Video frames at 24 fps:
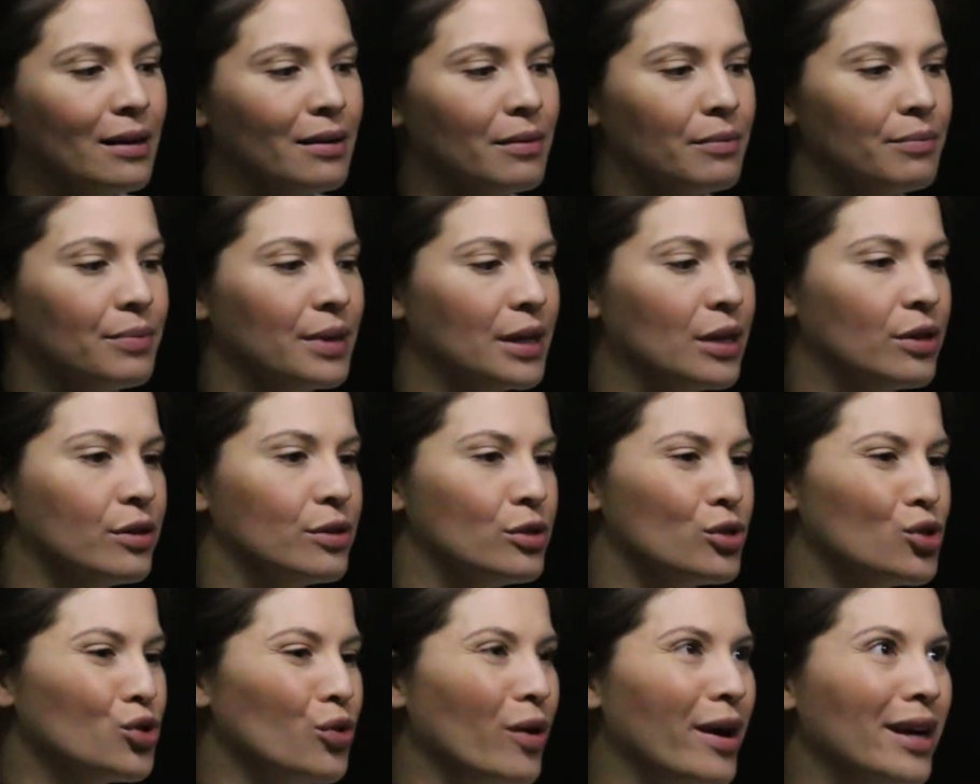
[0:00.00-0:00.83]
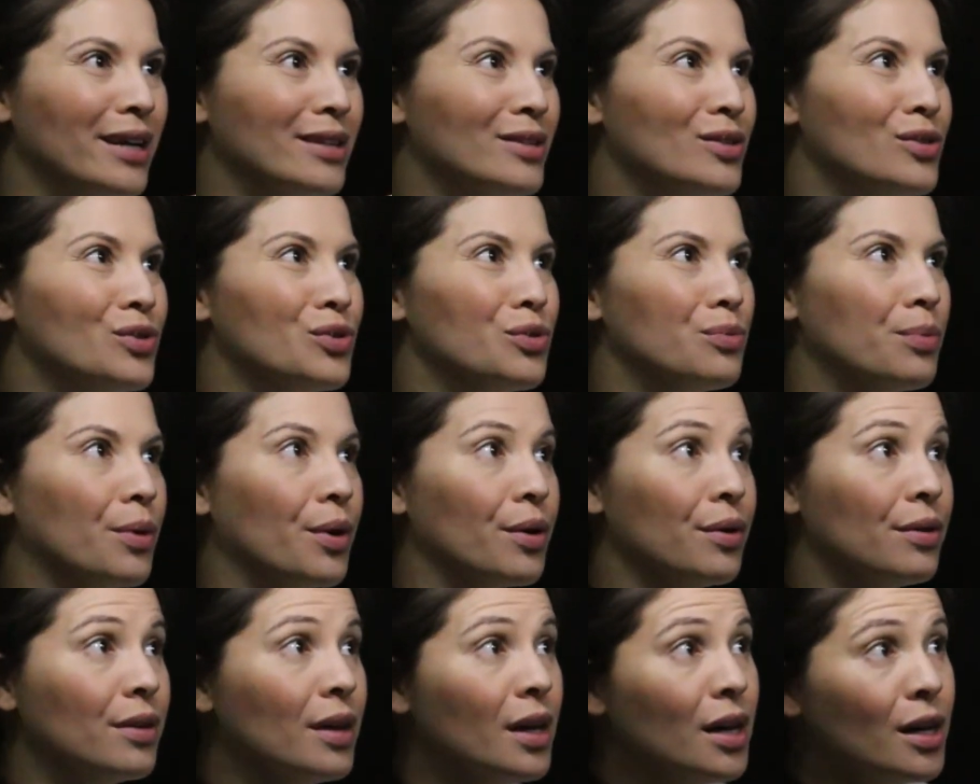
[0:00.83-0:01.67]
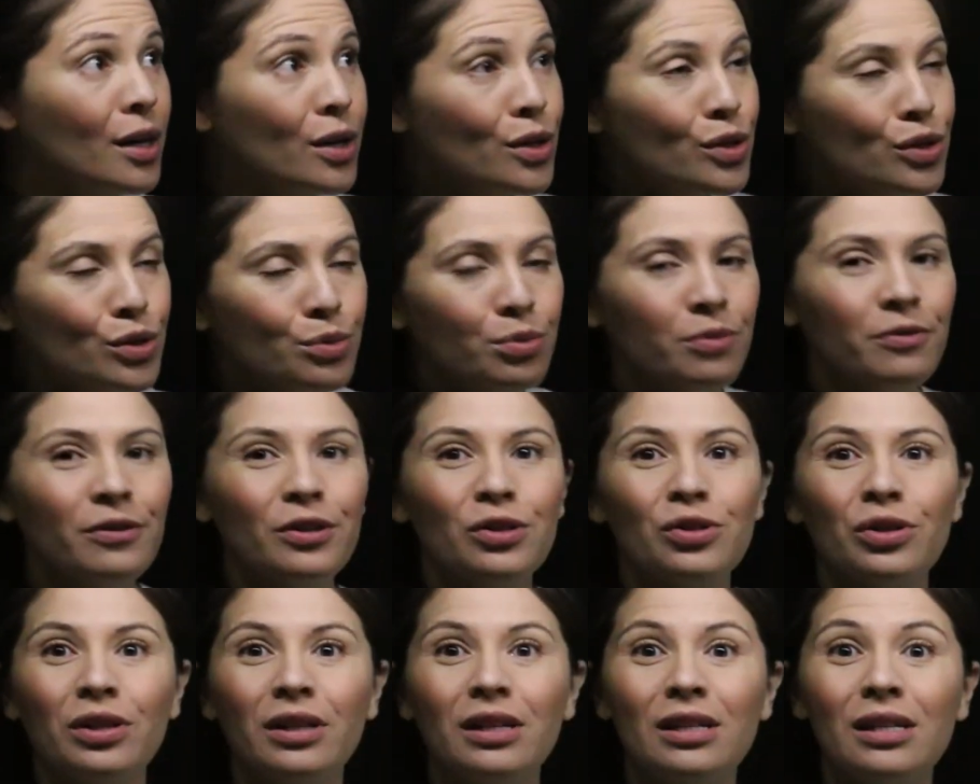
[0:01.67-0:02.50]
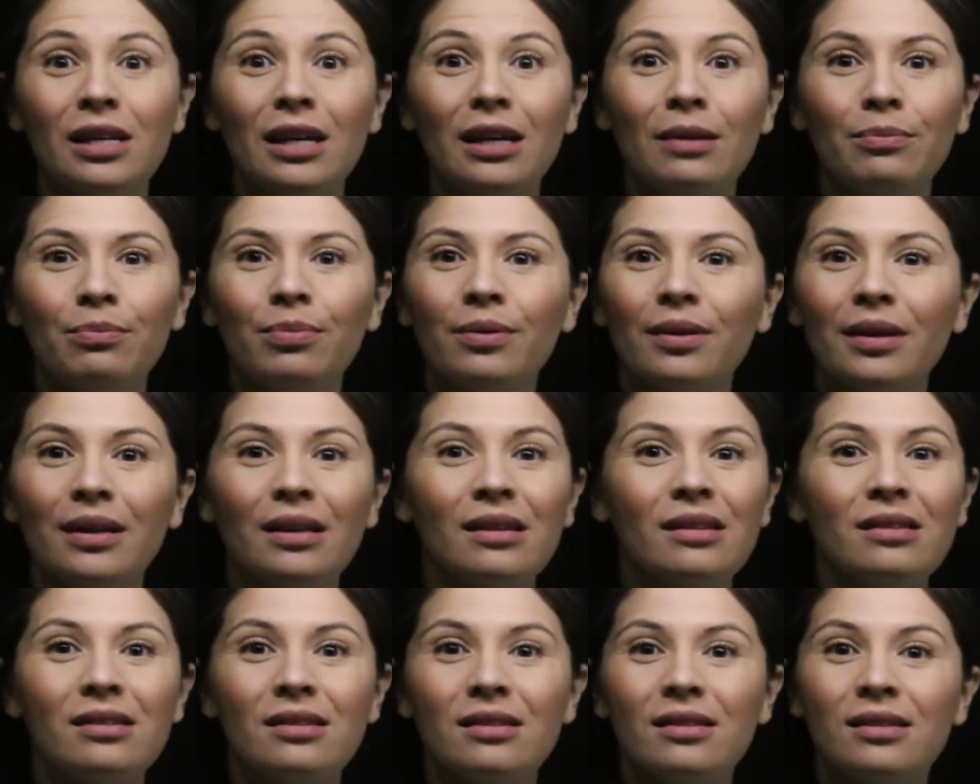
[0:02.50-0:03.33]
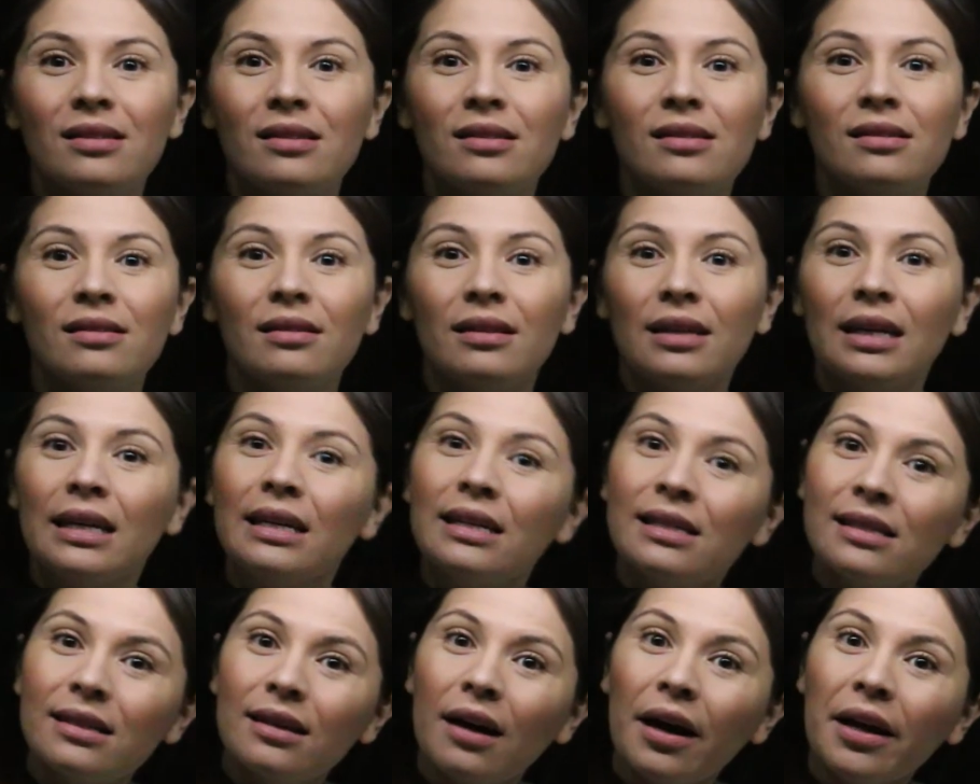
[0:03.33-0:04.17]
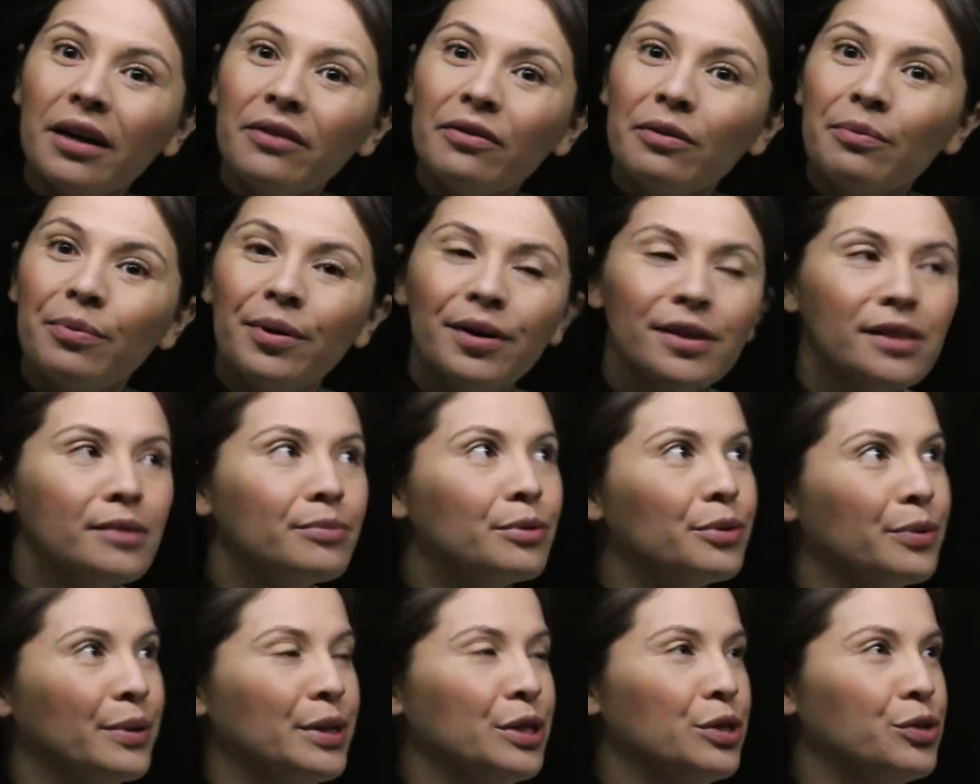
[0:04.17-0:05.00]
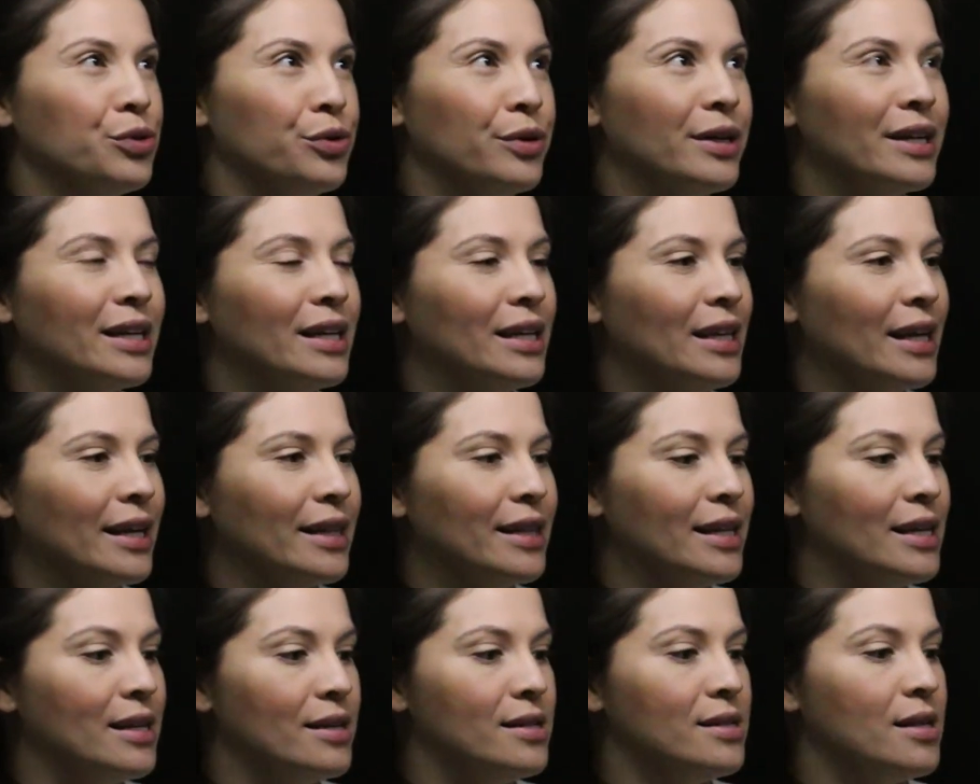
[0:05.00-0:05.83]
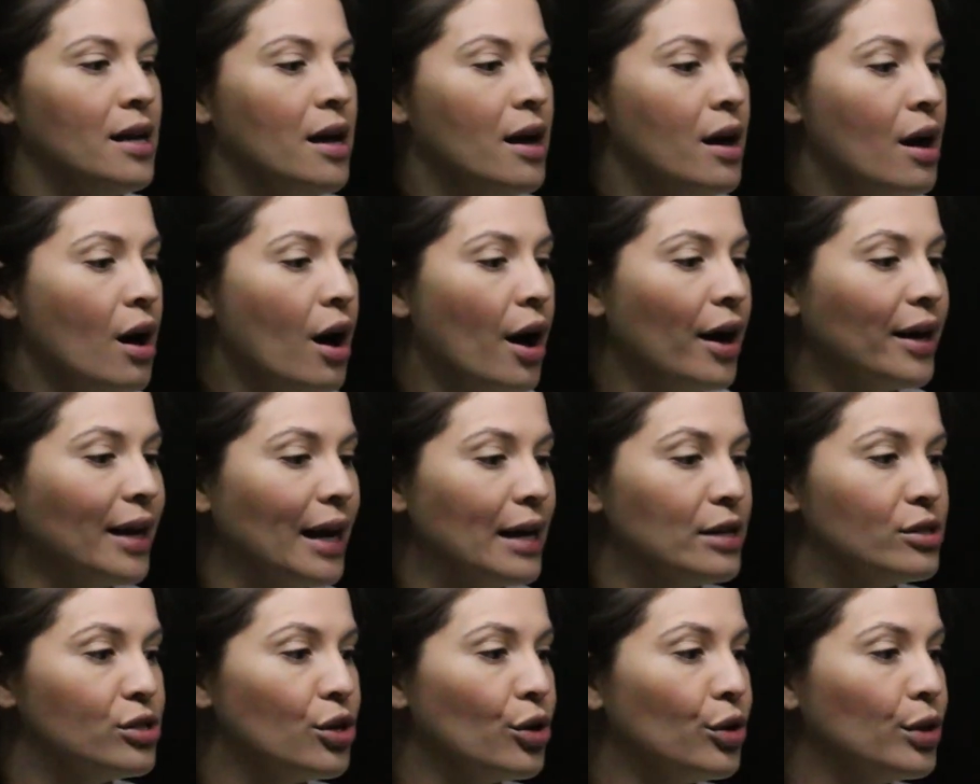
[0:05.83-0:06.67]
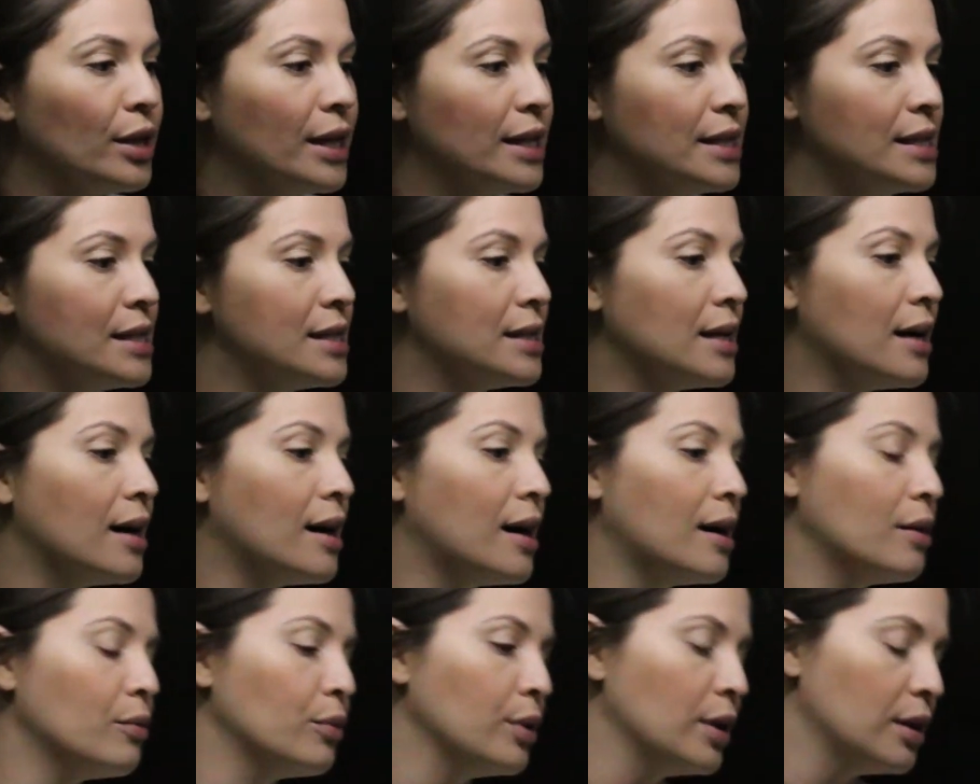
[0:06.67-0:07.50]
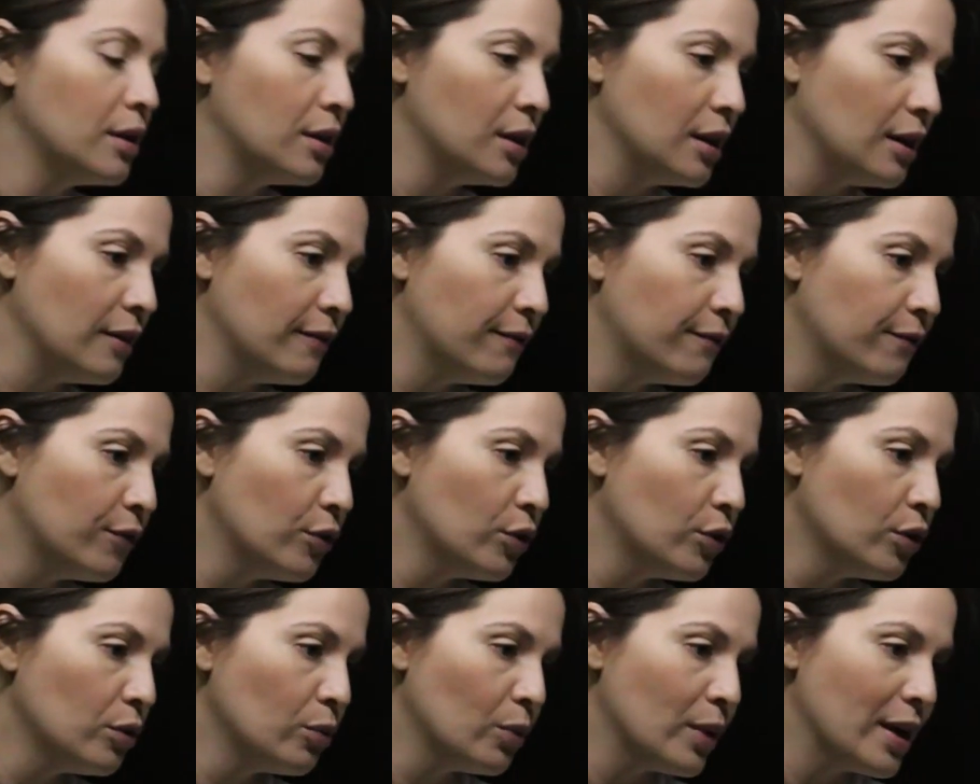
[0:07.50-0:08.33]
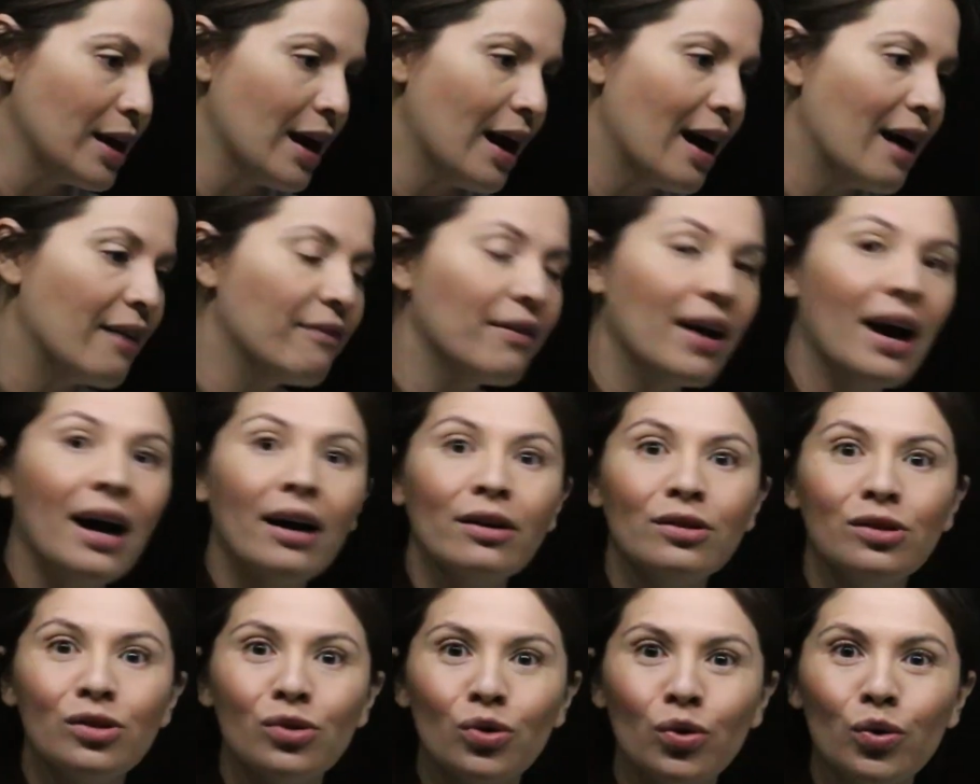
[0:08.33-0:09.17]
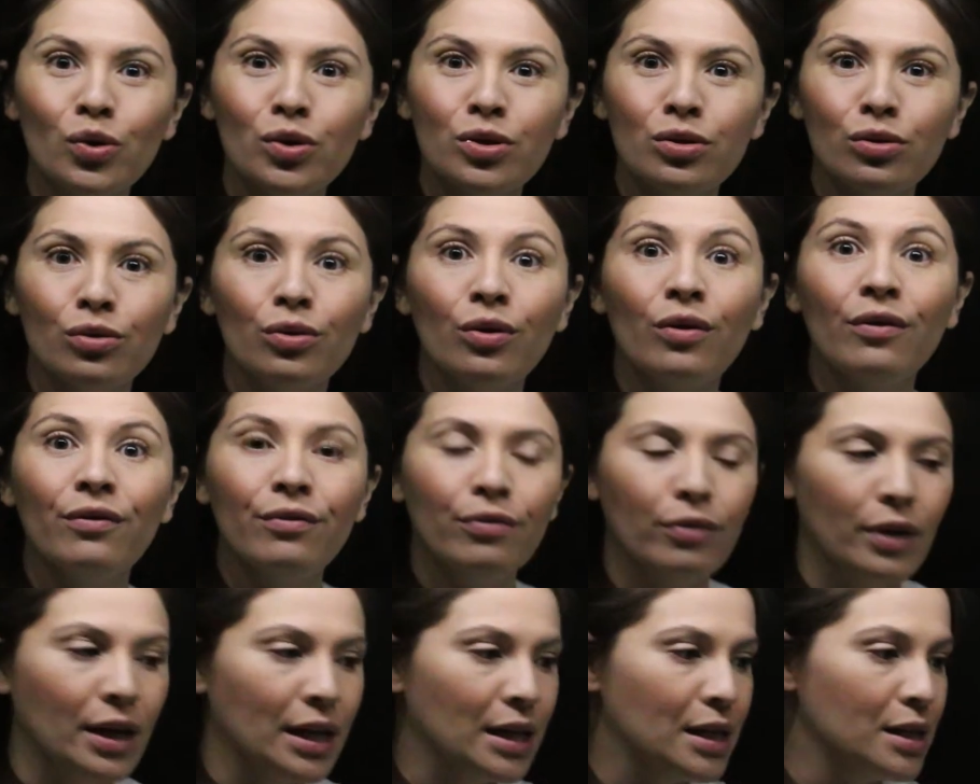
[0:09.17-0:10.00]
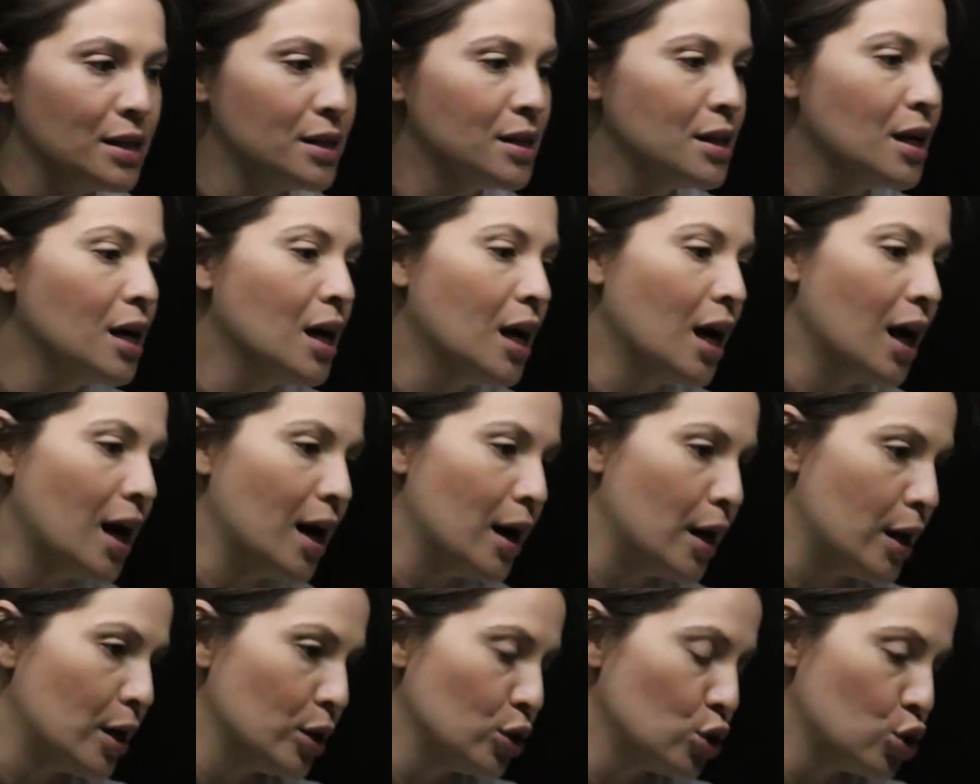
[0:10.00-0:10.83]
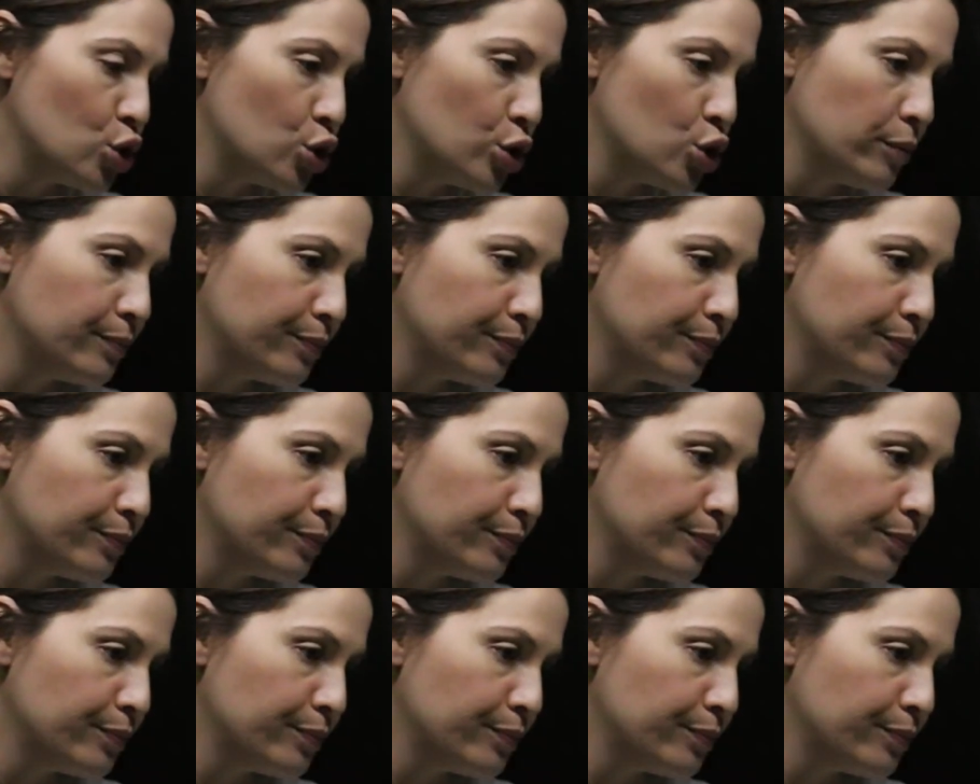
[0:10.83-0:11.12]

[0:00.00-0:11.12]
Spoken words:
because trying to do both superficial and deep is kind of impossible when you're drawing it like this. Okay, so let's start with the foot. We have our dorsal venous arch.